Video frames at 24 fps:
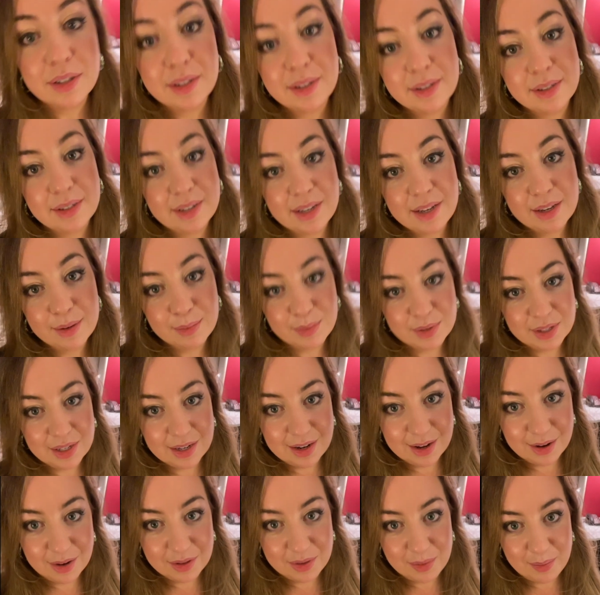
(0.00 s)
and see him
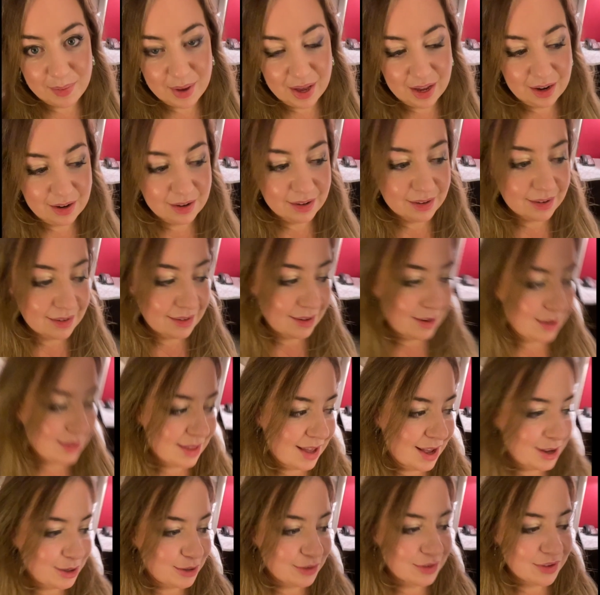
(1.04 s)
sitting on the bed, on the
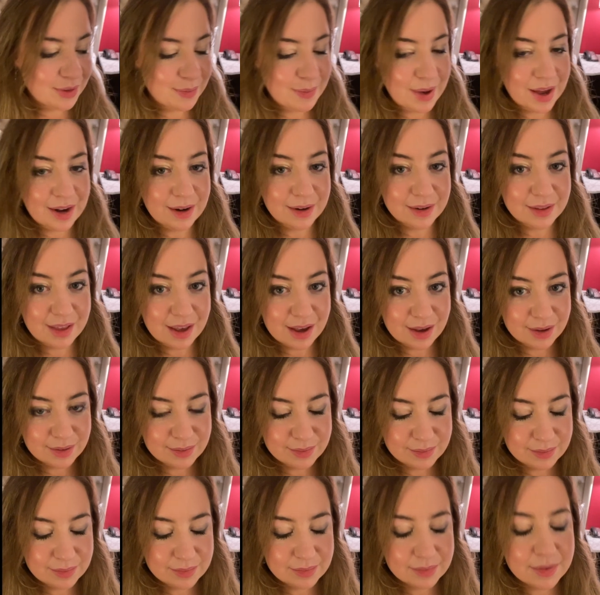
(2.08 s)
edge of the bed, like,
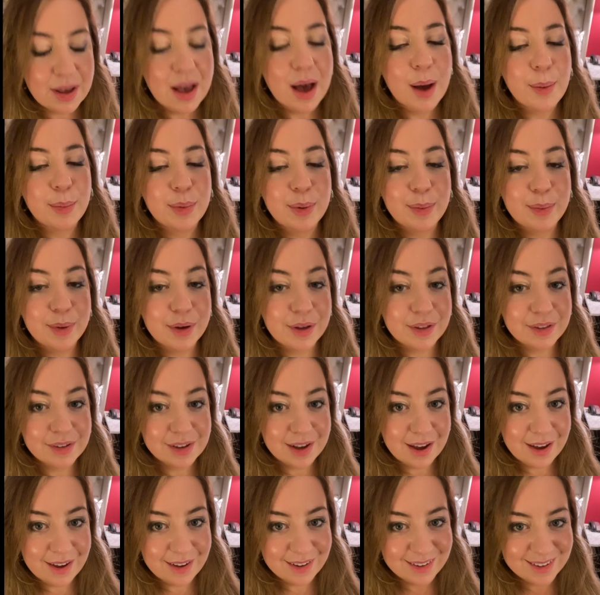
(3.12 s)
happy
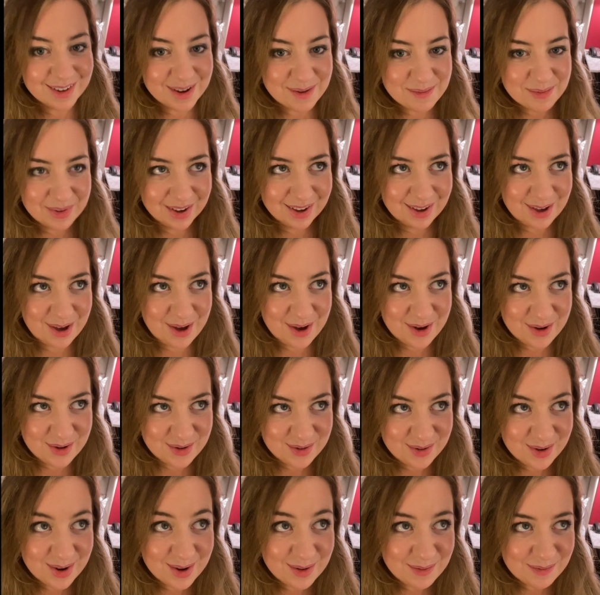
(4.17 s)
birthday. I'm like,
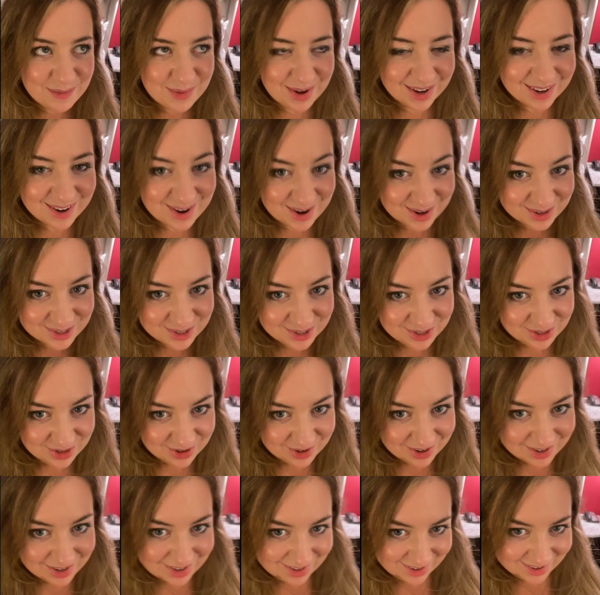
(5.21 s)
oh my gosh, you're
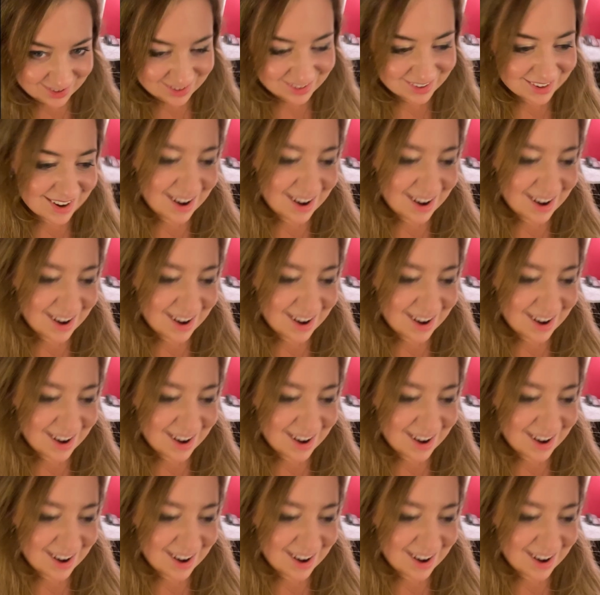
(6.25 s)
here.